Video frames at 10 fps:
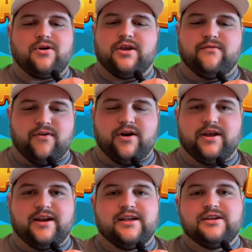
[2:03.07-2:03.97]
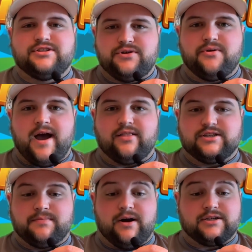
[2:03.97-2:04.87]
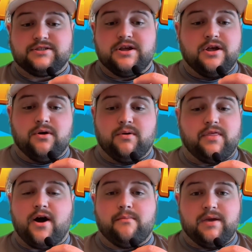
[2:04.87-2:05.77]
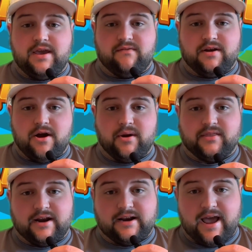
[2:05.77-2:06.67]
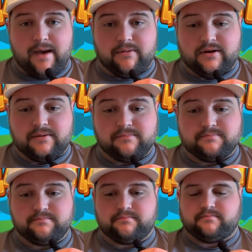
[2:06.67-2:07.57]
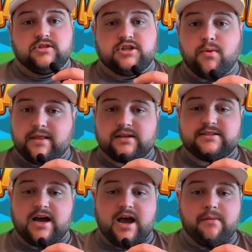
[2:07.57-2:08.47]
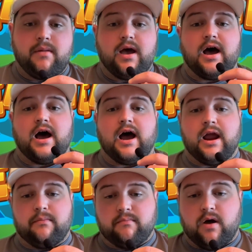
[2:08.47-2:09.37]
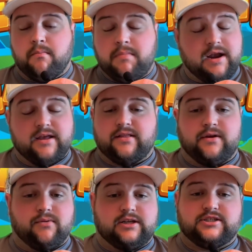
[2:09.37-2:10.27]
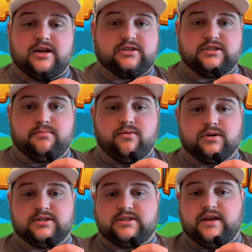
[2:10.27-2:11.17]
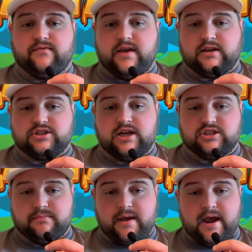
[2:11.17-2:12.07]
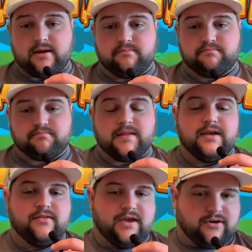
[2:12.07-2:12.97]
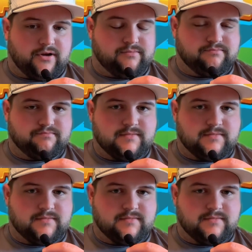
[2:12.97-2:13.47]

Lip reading: converted to Atlas bucks without me even knowing that it happened. So at the time, I immediately reached out to support to see if they could change it back. They couldn't.